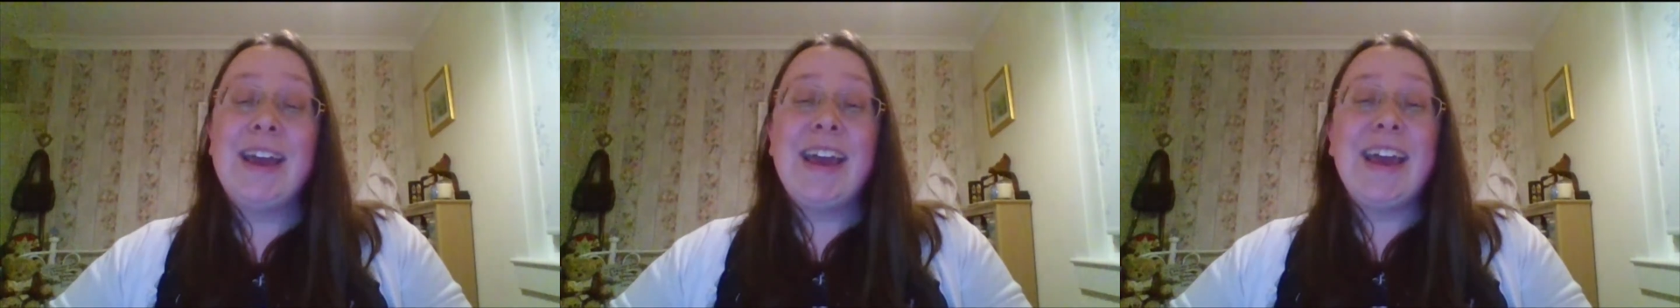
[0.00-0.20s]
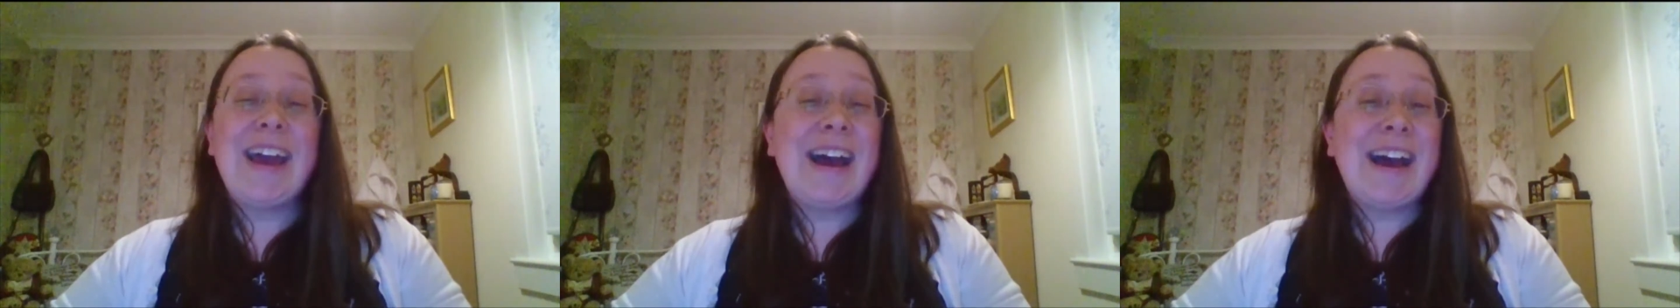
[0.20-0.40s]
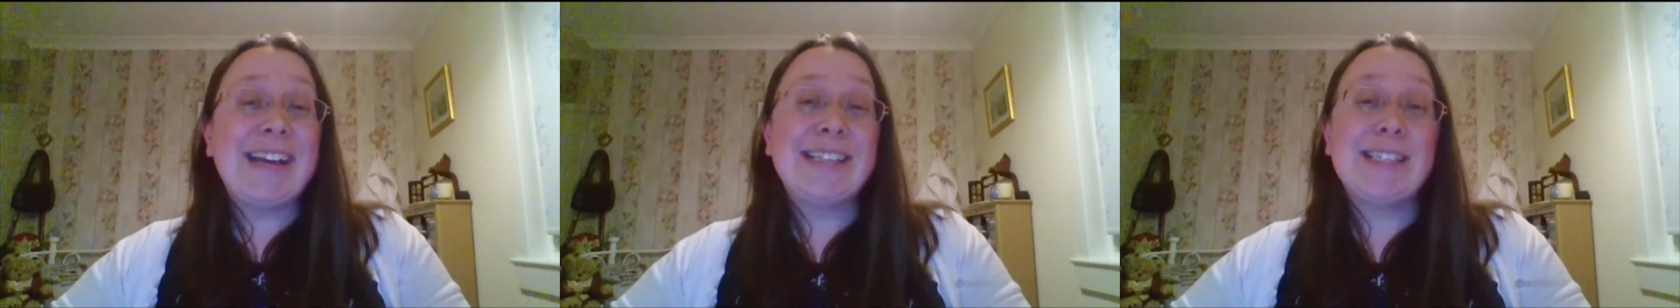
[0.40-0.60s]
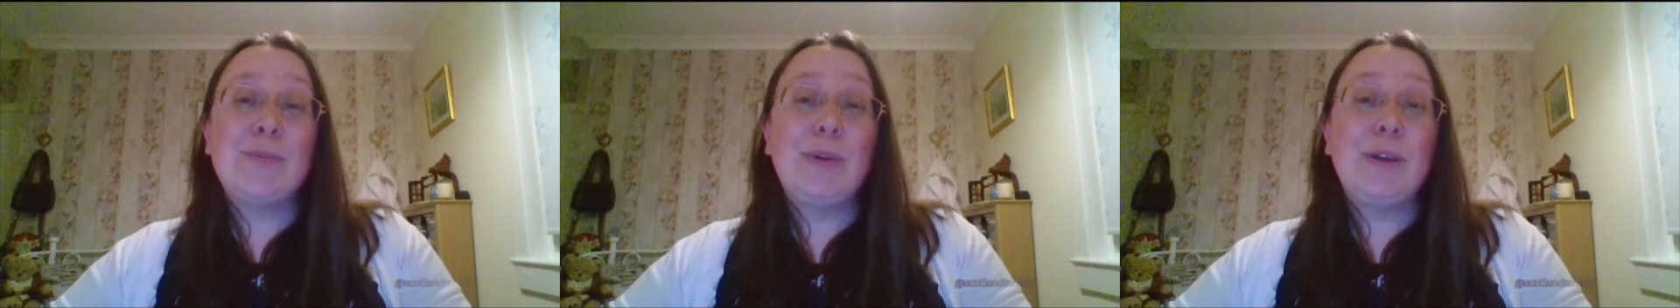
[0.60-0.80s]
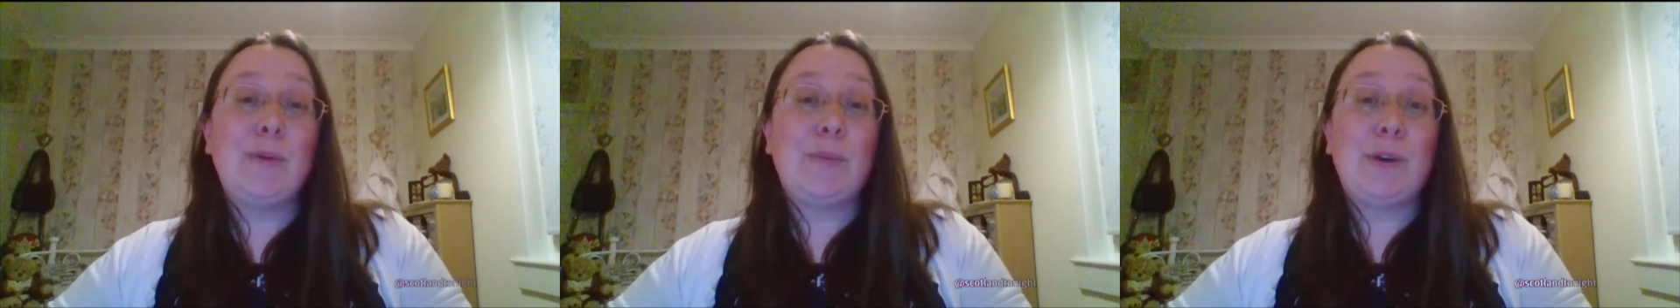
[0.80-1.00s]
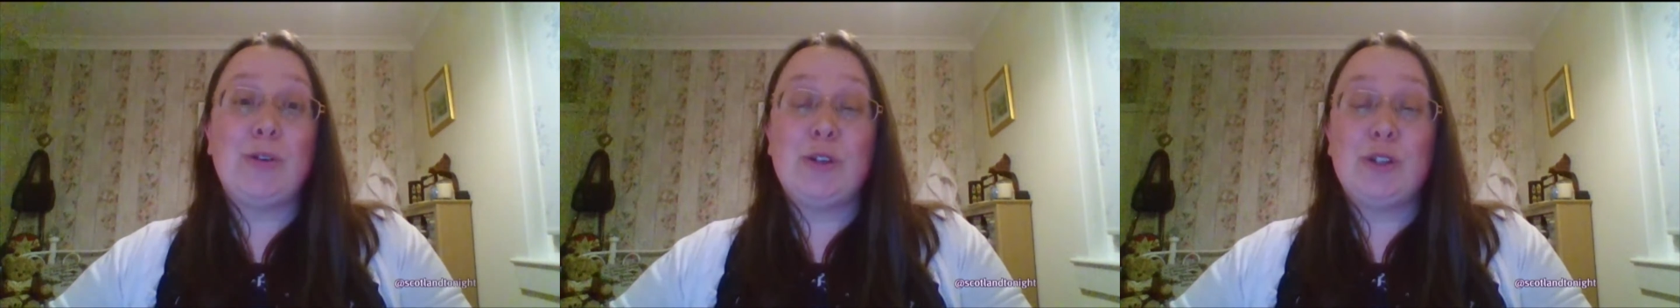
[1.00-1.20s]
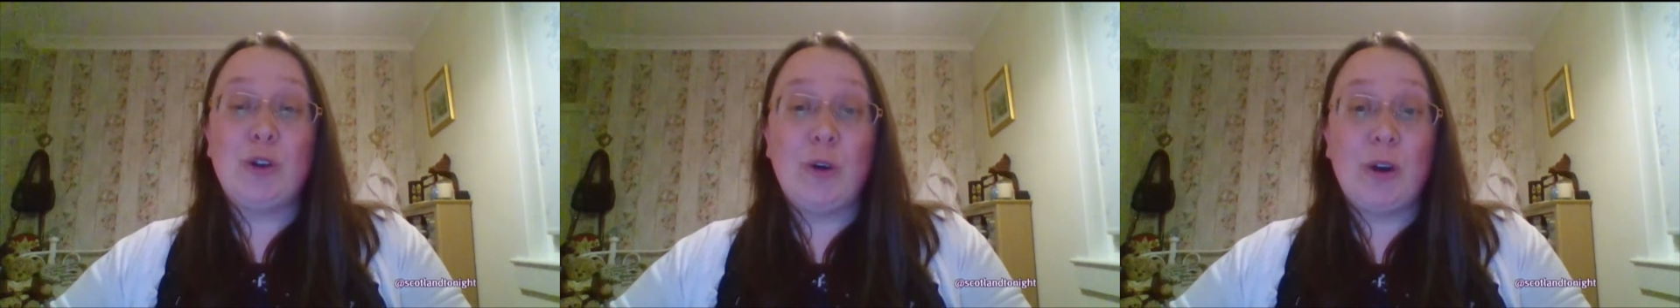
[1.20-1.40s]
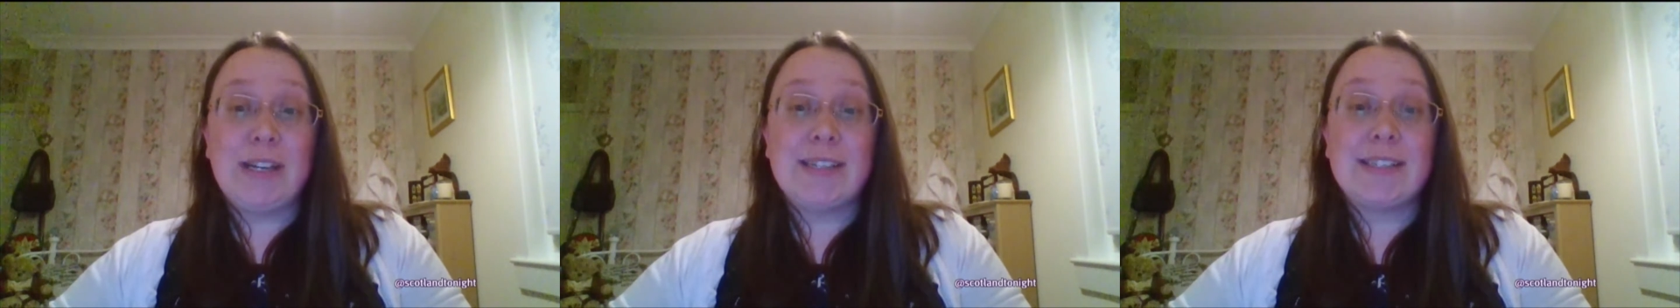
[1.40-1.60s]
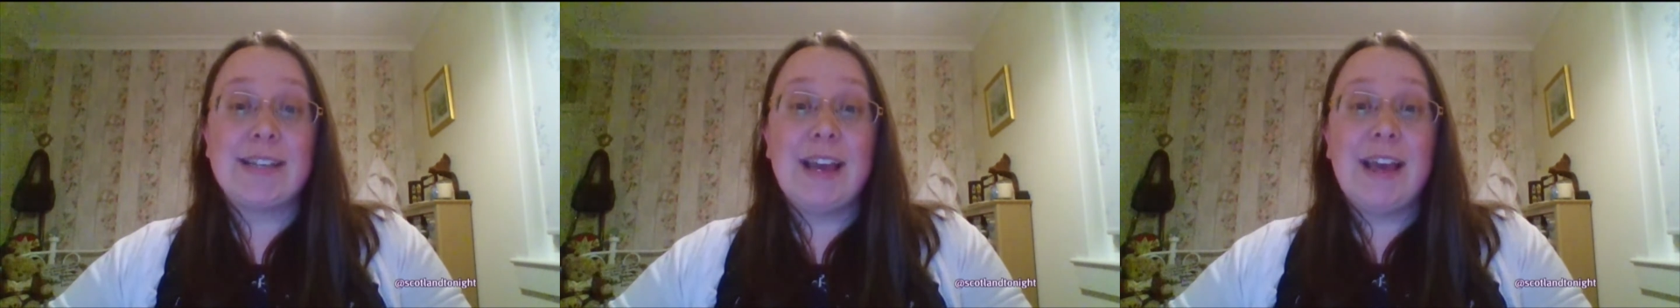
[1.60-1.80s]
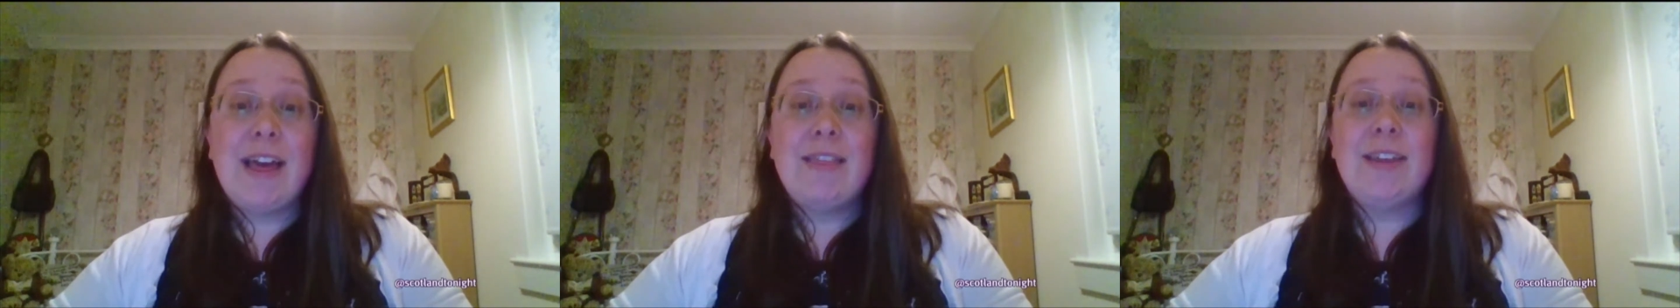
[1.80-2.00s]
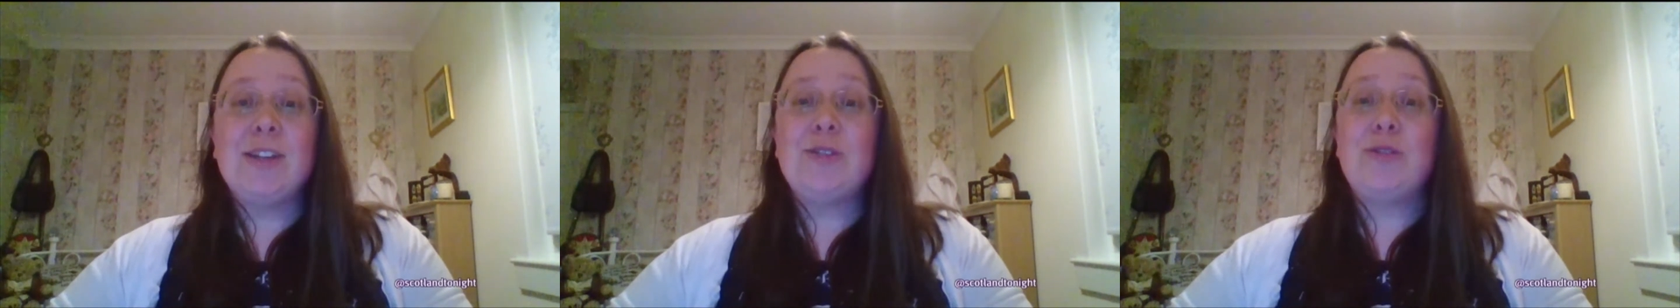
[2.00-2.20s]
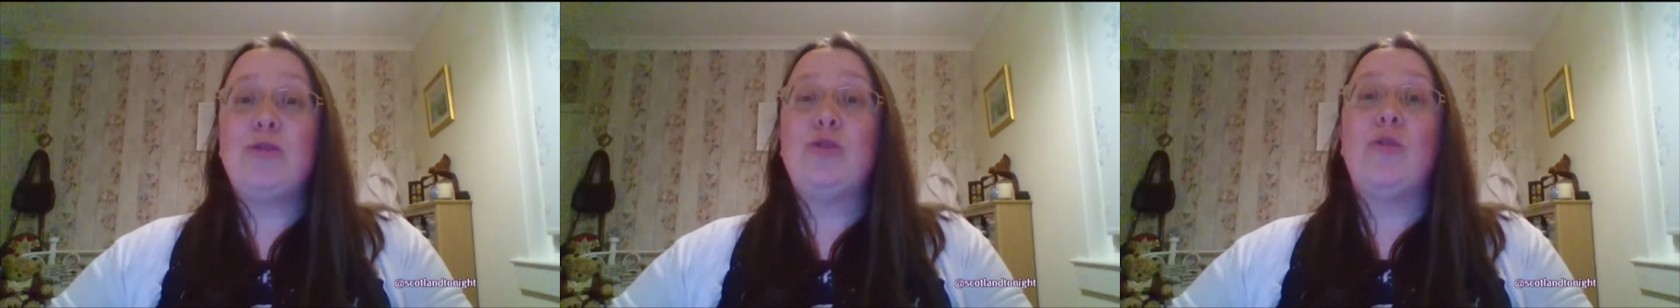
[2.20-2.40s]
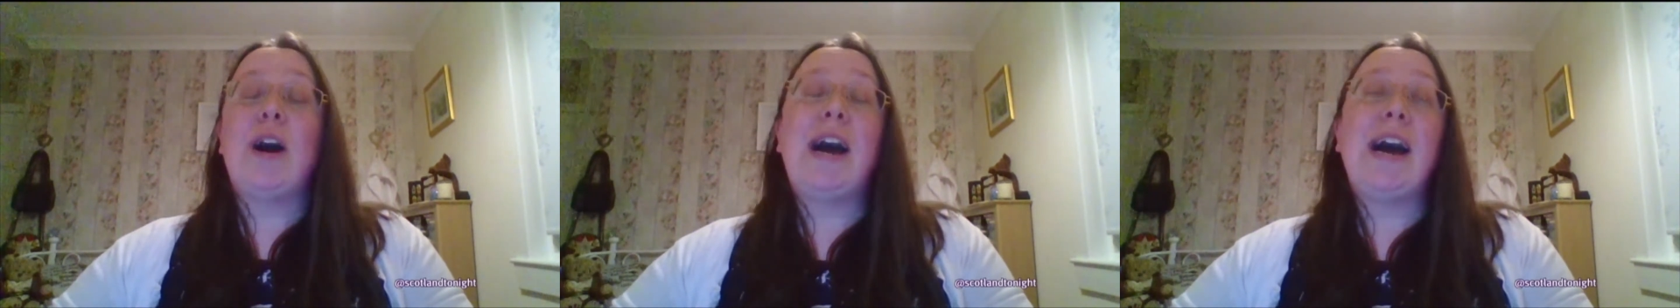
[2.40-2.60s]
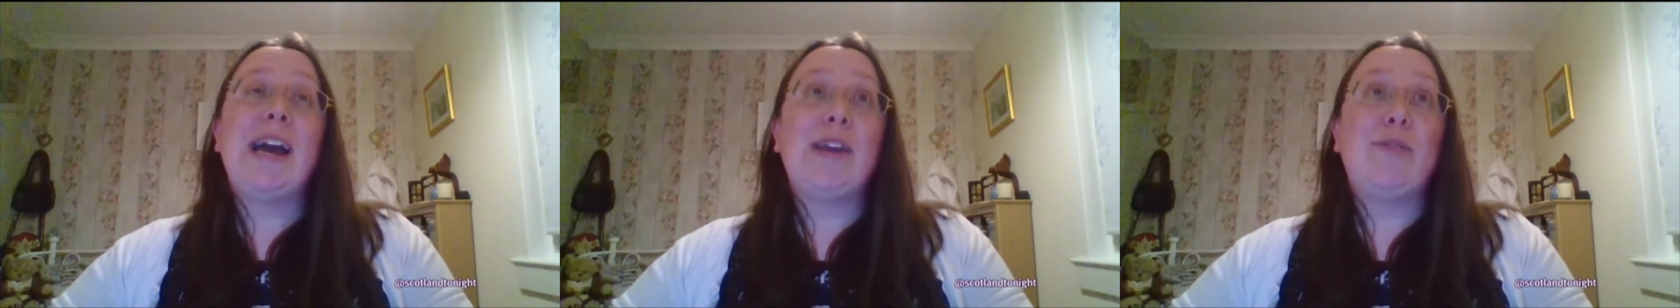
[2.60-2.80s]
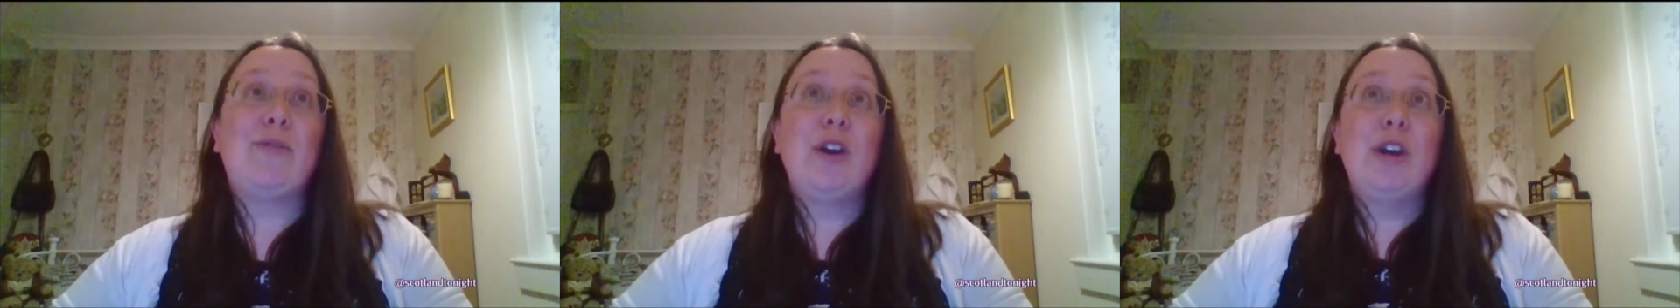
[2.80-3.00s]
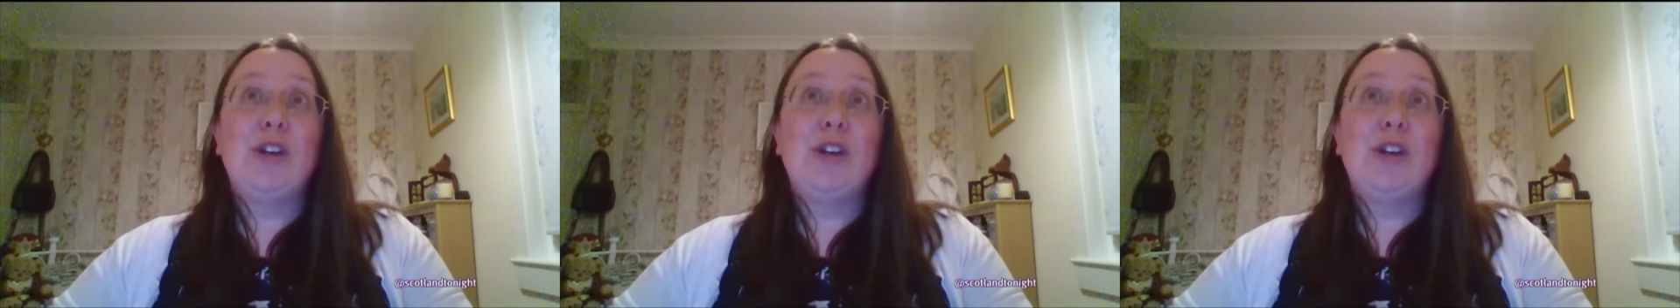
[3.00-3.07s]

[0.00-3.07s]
It has to be about choice. This drive